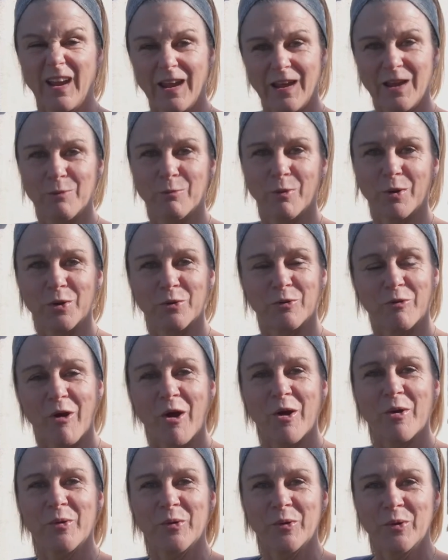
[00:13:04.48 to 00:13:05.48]
eat what you
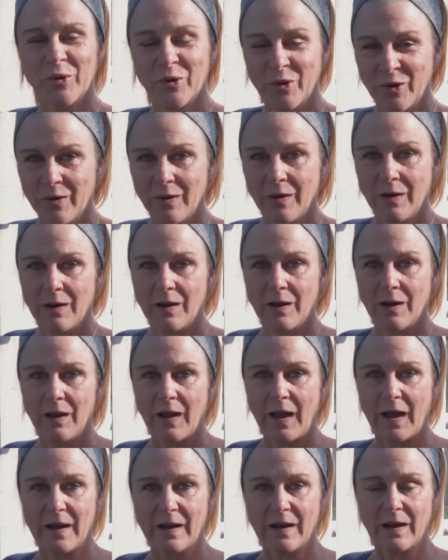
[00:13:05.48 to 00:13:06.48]
grow,
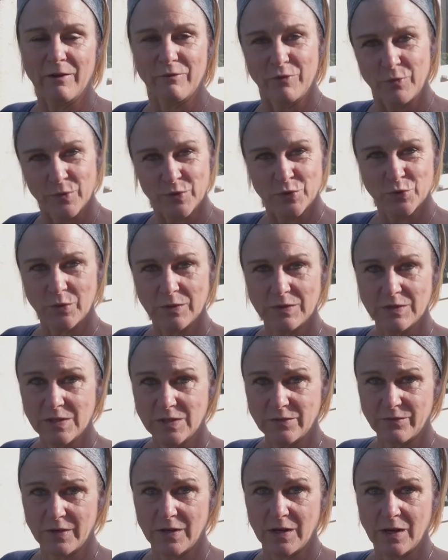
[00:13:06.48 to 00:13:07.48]
and if you enjoyed
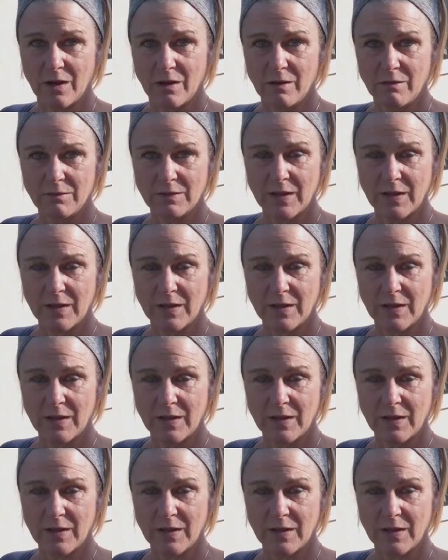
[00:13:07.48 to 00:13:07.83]
this video,